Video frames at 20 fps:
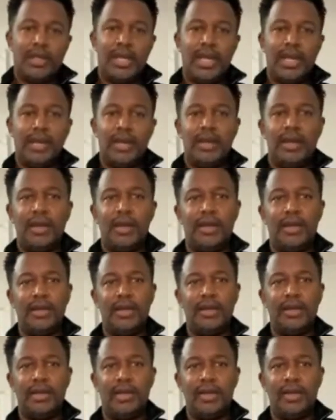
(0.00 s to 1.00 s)
Like,
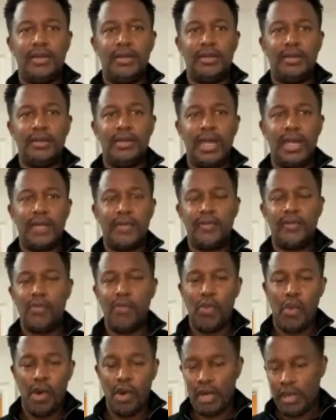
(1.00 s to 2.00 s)
like if
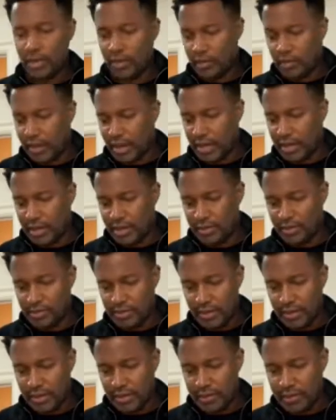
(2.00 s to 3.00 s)
you're walking around
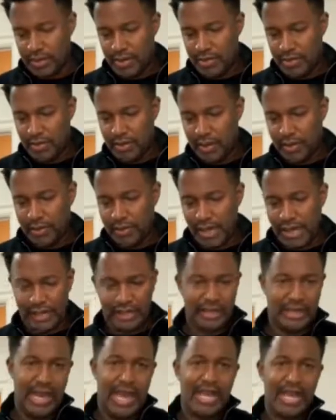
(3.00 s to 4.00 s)
and people are
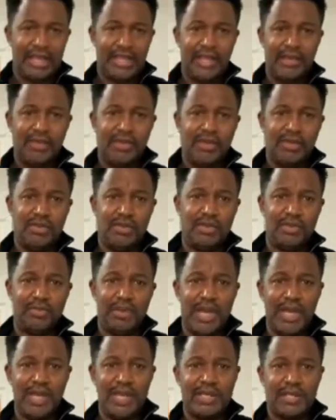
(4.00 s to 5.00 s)
like not giving you
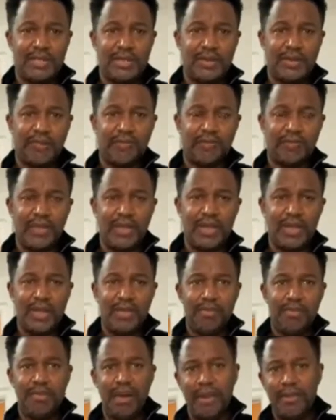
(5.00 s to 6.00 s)
space and
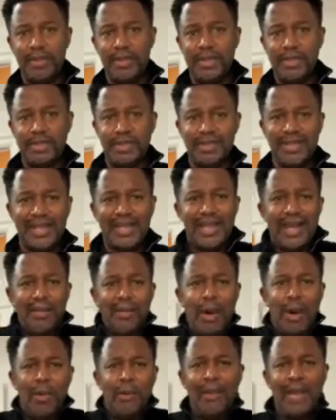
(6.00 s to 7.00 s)
bumping into you, like, come
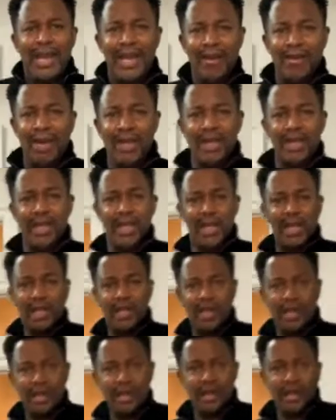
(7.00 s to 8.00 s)
on, man, what?
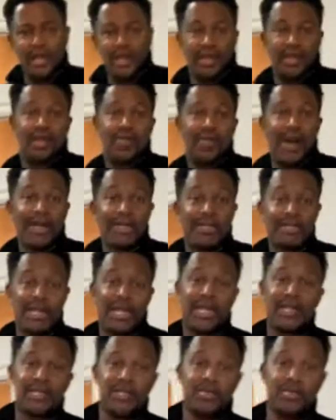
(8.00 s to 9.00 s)
You might say
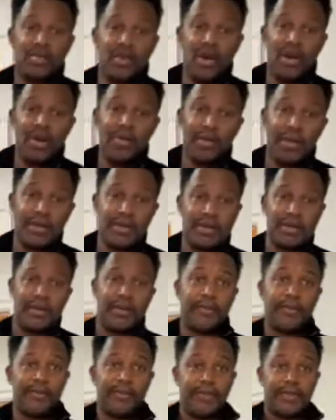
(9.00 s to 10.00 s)
that to the wrong person.
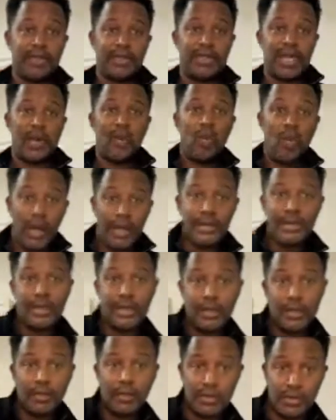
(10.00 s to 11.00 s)
It's like, what?
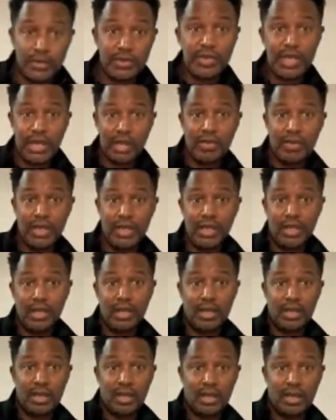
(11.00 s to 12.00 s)
What'd you say to me?
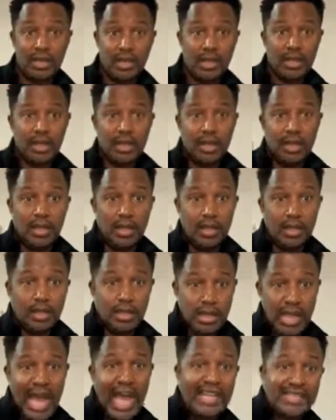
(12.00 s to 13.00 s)

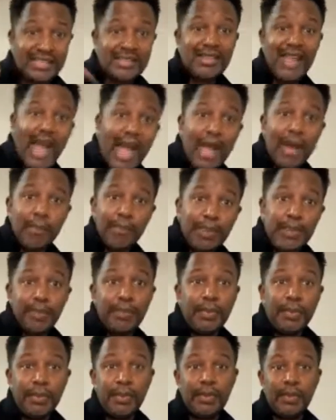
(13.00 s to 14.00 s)
I stab
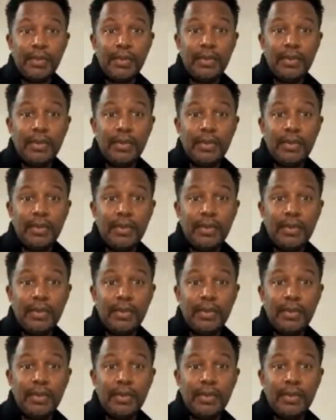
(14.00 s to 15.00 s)
people.
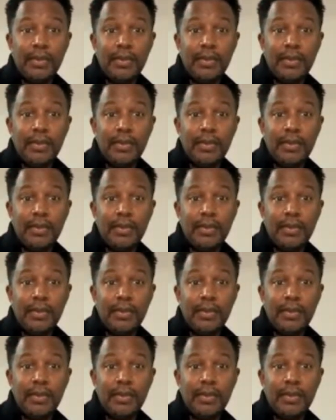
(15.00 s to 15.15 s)
I